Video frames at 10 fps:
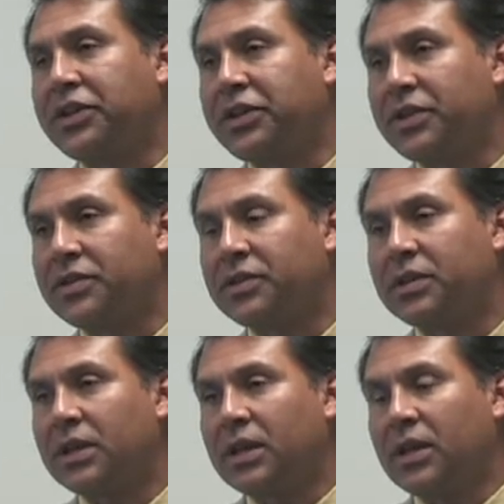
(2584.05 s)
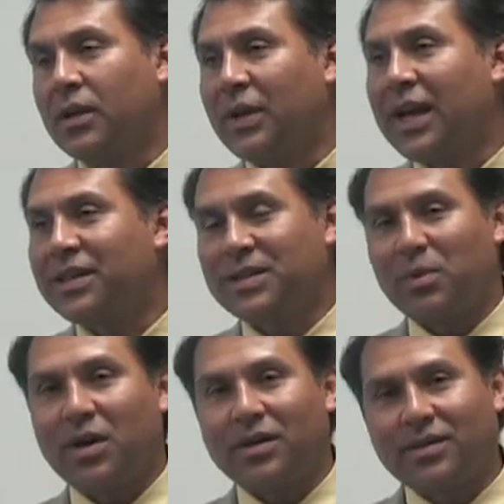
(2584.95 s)
years. Uh, we had a
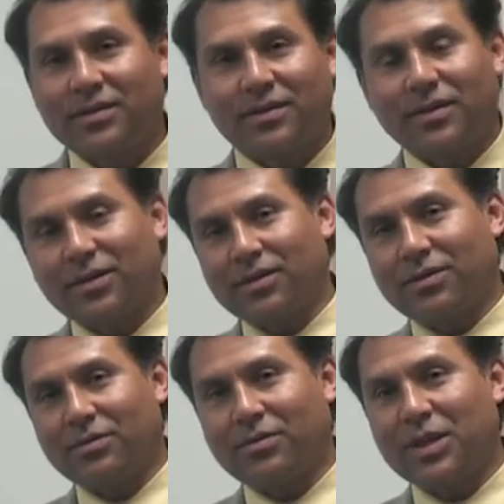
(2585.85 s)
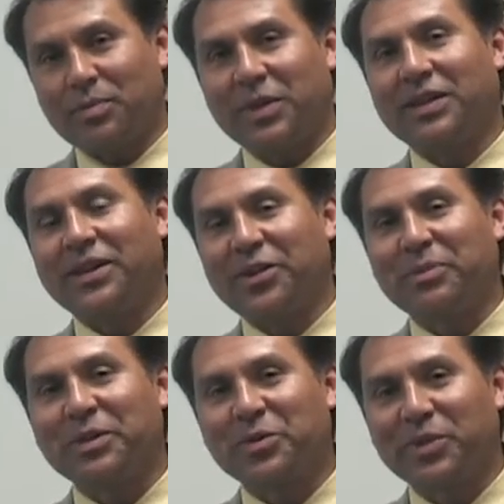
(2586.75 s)
small respite there
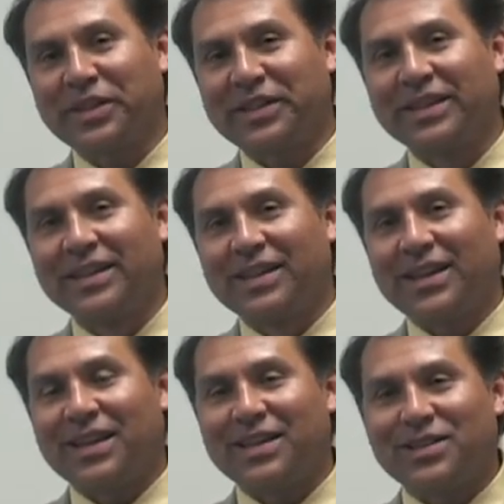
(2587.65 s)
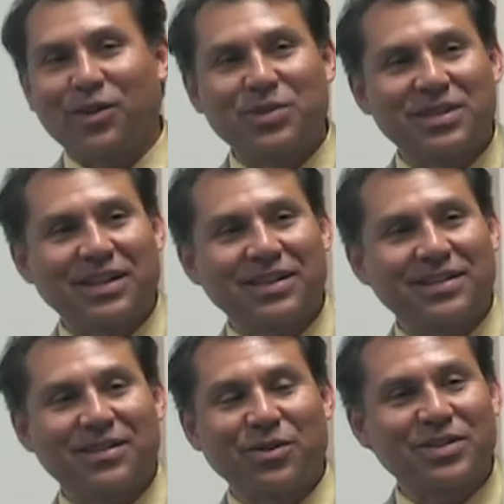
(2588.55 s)
between, I guess, 06
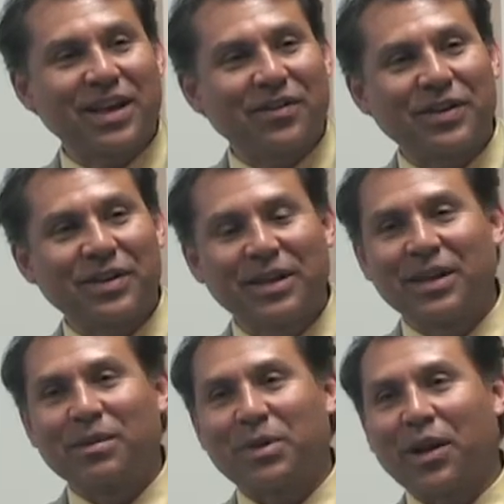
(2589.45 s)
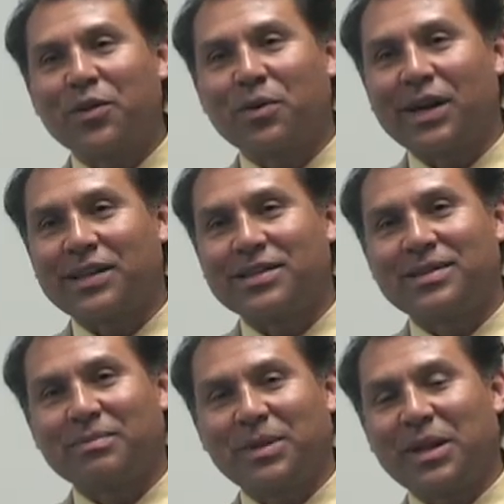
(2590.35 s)
and 07, but
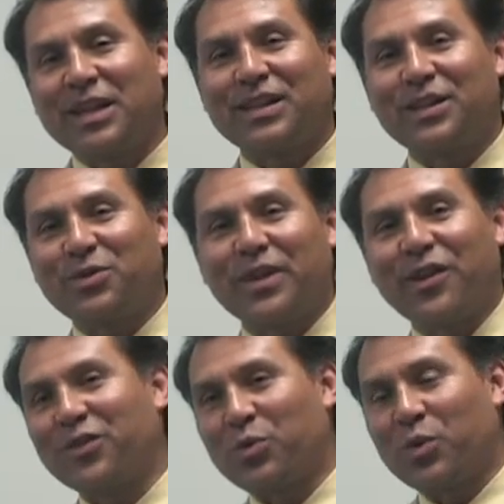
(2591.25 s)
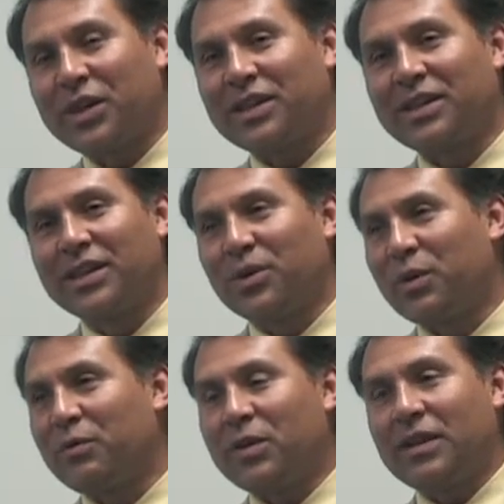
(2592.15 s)
otherwise, beginning in 2001,
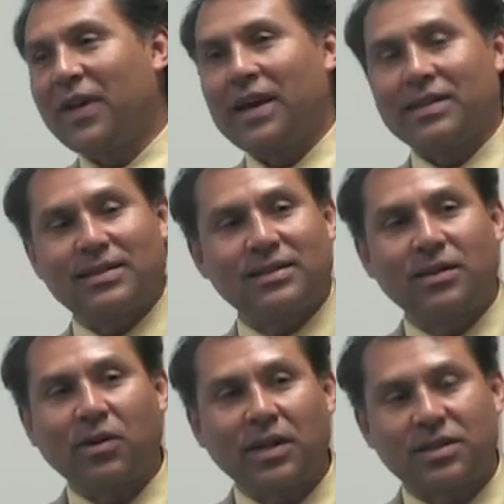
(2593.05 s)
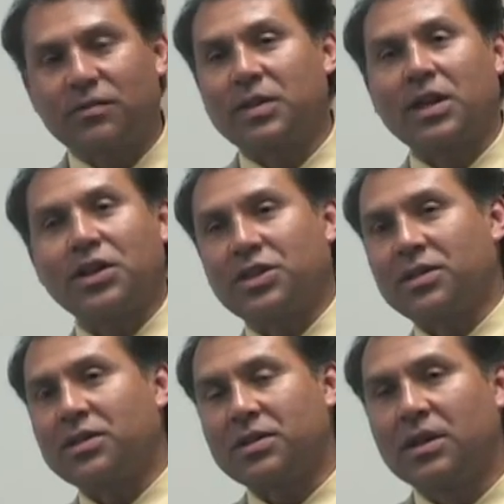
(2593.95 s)
we really have had a series of
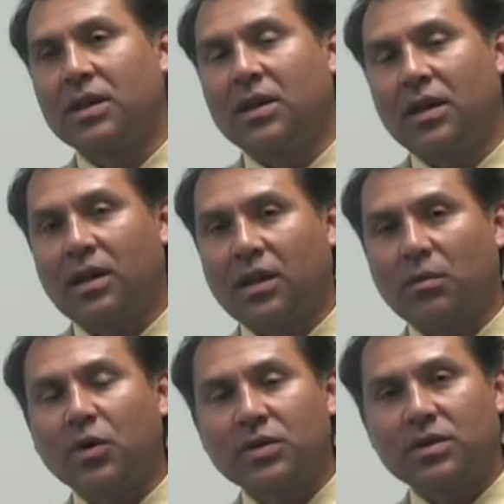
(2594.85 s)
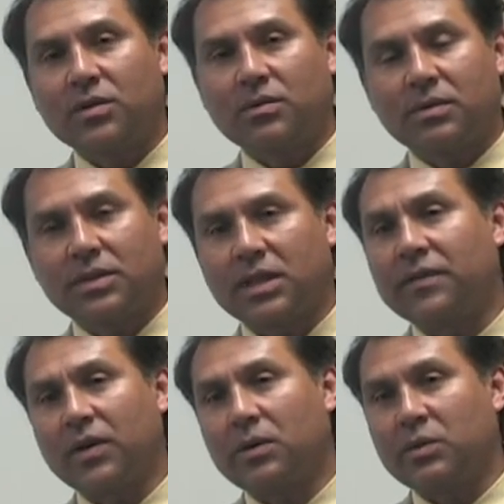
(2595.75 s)
reductions. Uh, the most
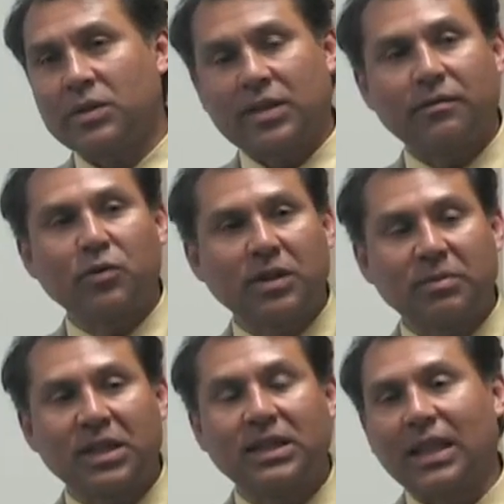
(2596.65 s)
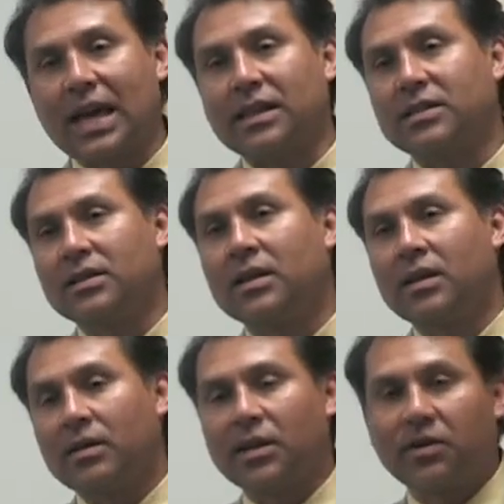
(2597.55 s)
significant ones have really been in the last
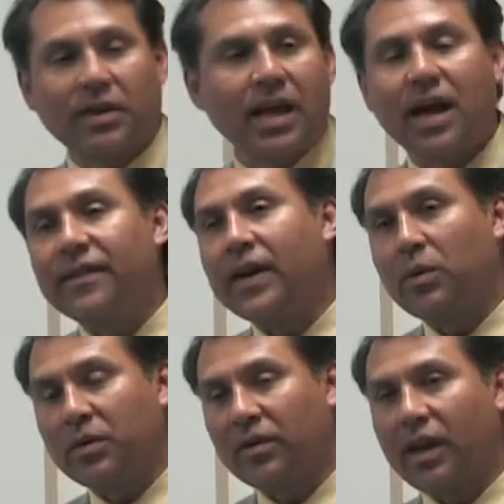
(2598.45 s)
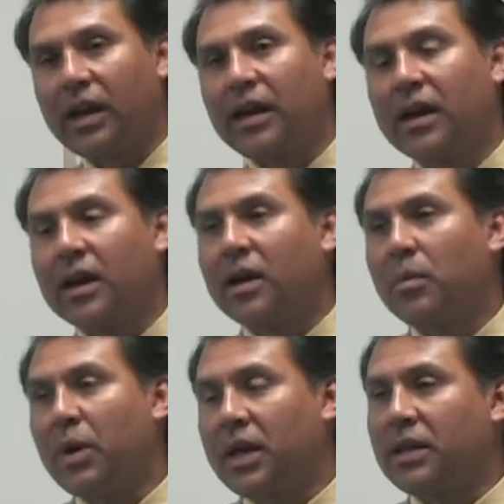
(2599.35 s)
year and a half, I would say,
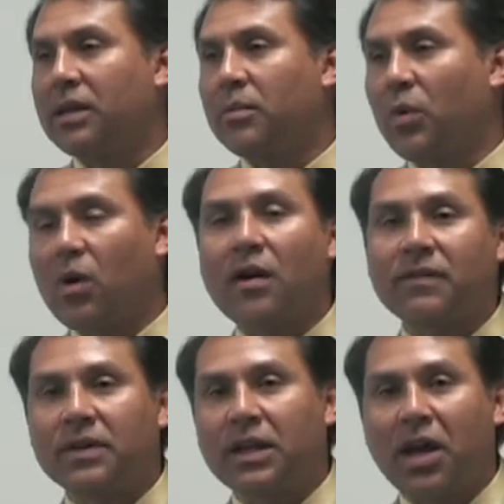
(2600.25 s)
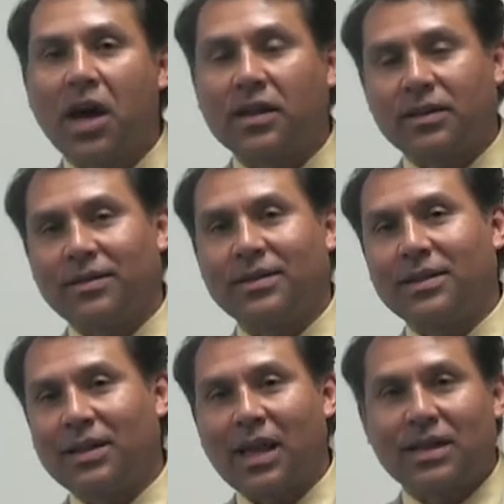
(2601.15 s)
but more often than not,
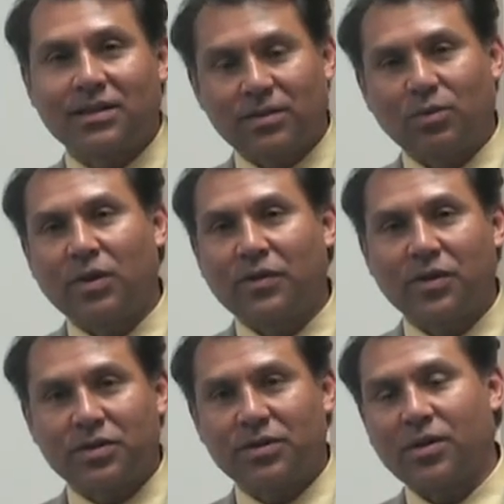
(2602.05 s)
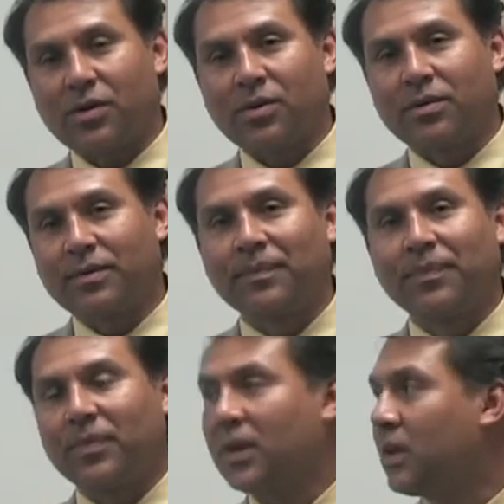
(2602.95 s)
in the last 12 years or so,
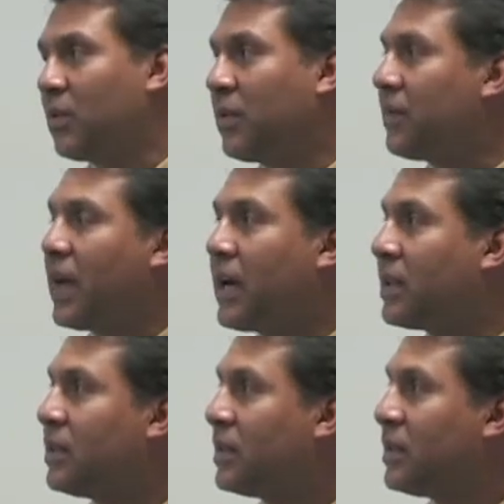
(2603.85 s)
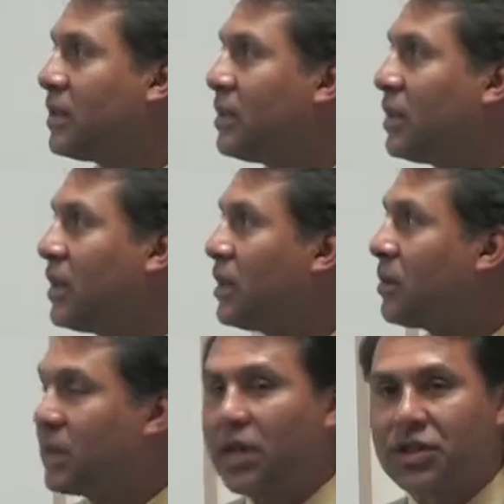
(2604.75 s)
we've had uh,
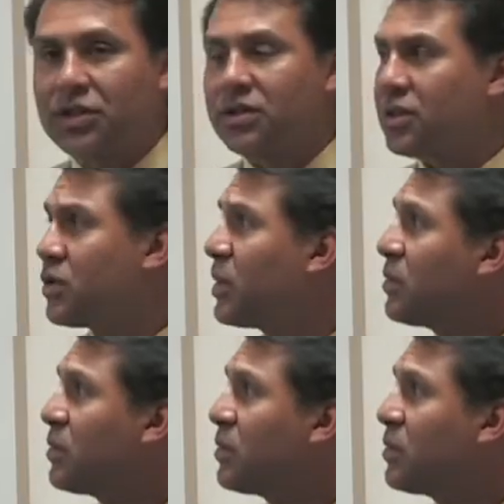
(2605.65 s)
reductions. And so we